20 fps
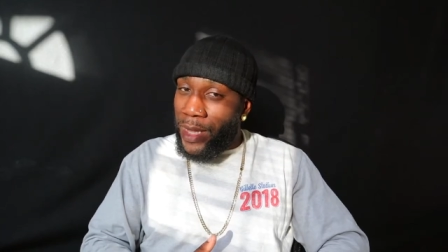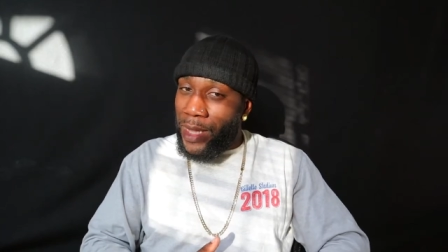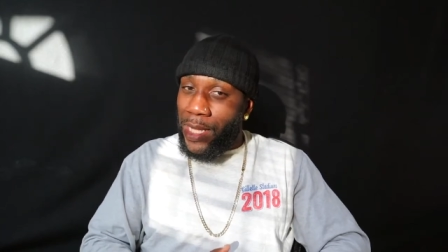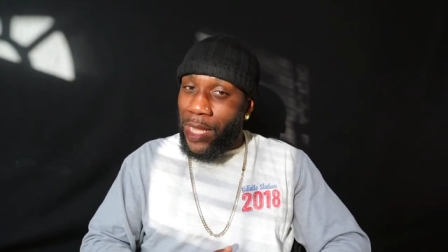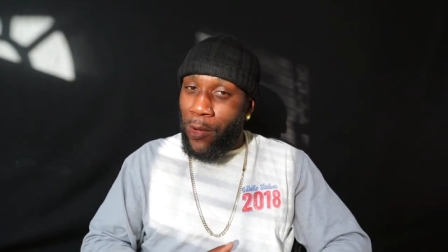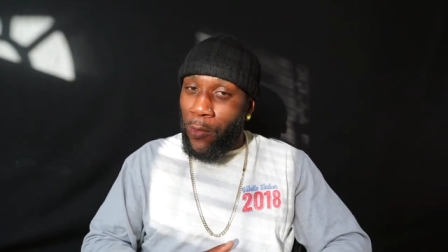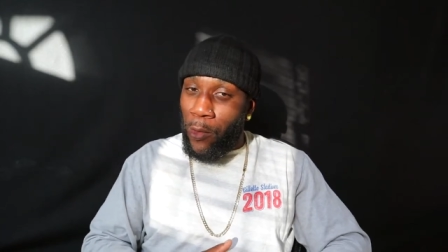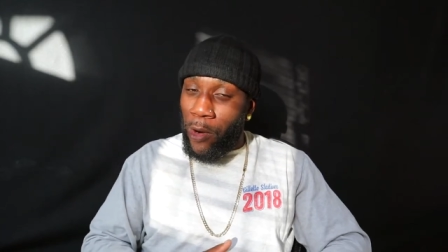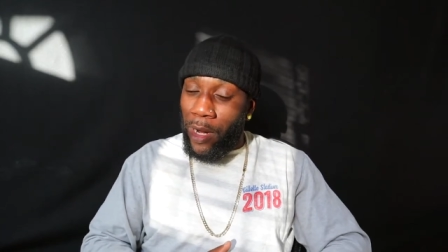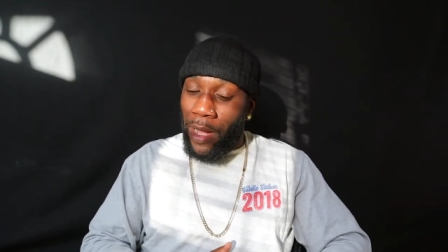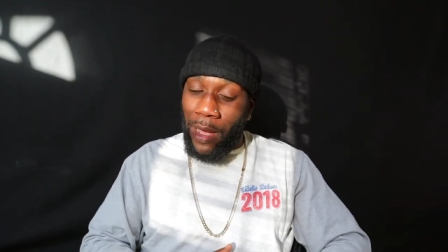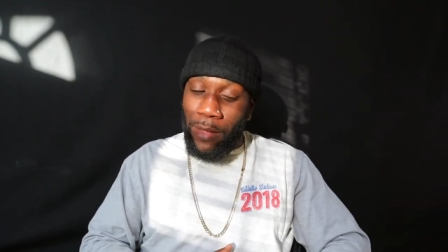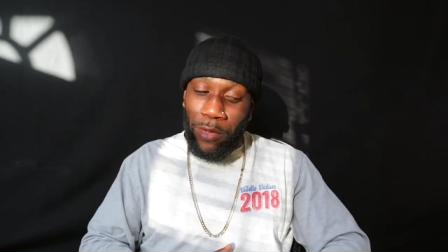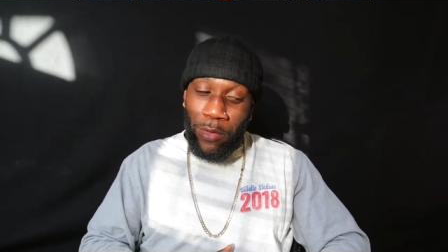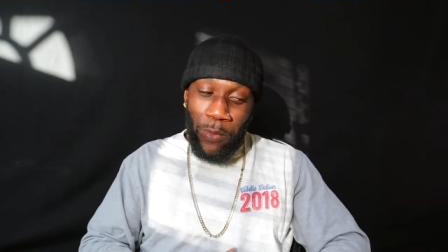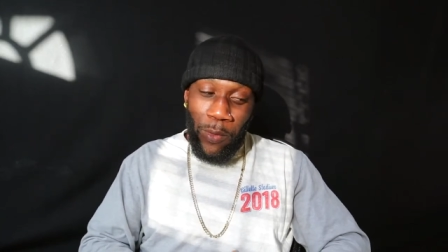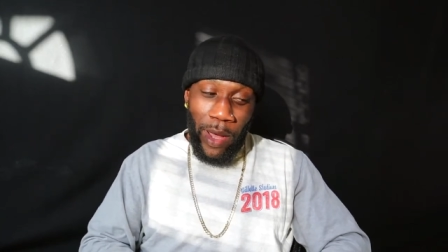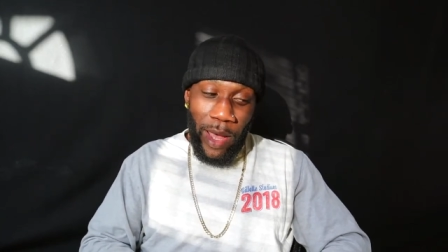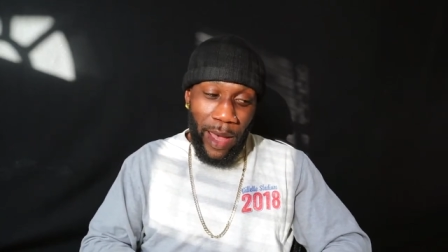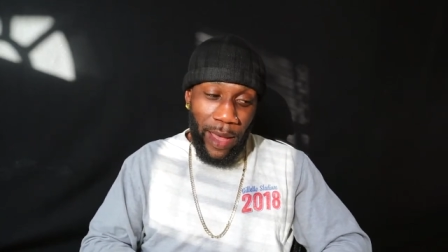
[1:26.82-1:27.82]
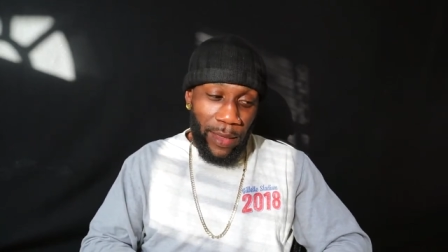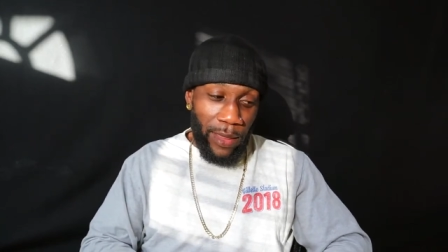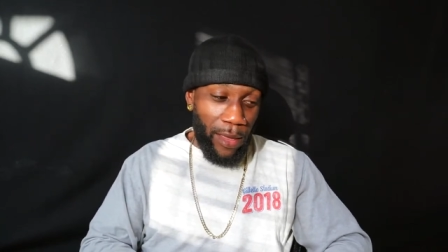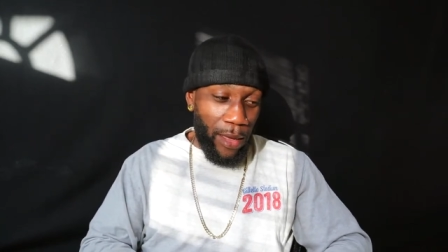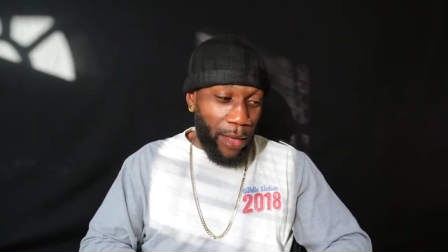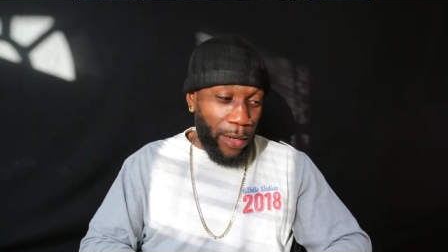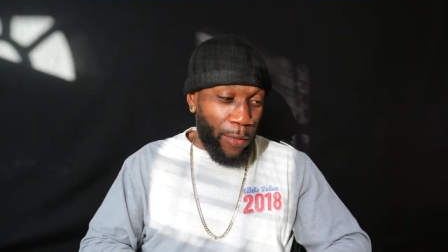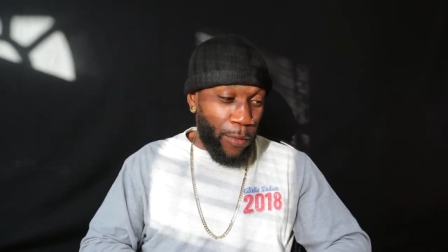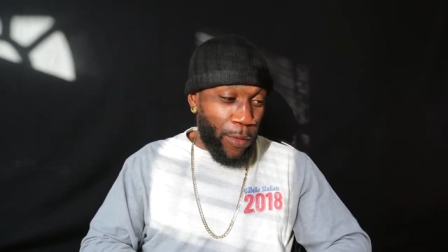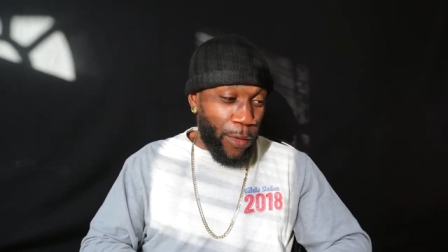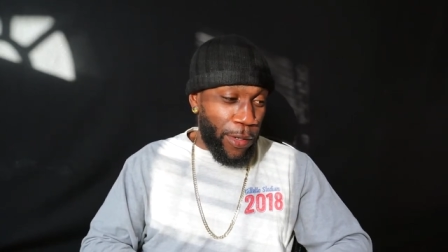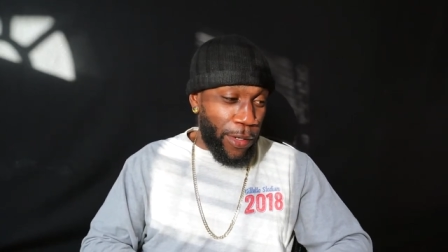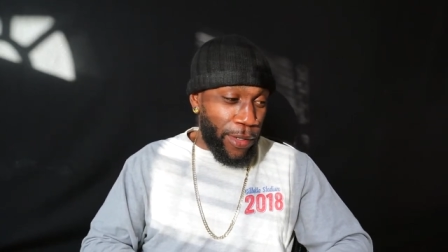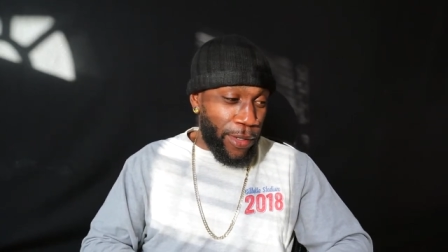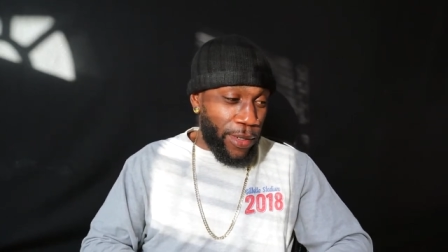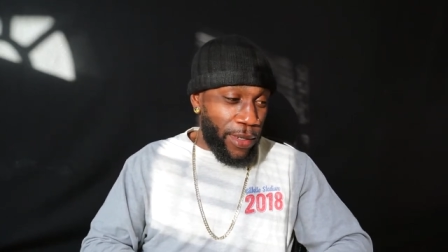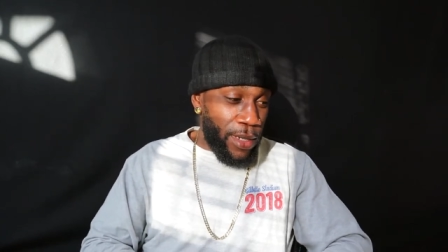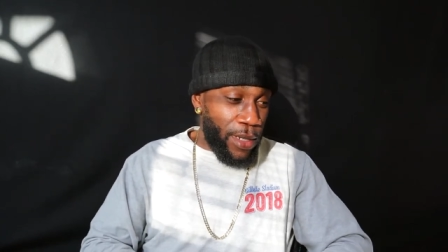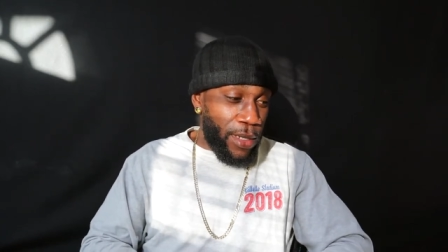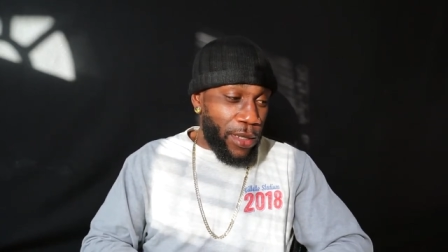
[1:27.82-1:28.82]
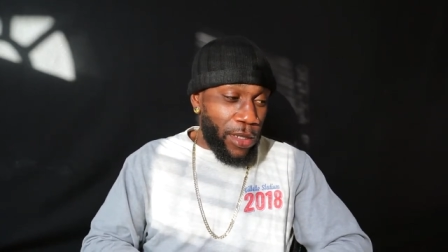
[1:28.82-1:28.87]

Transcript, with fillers: didn't work out the way I thought it would.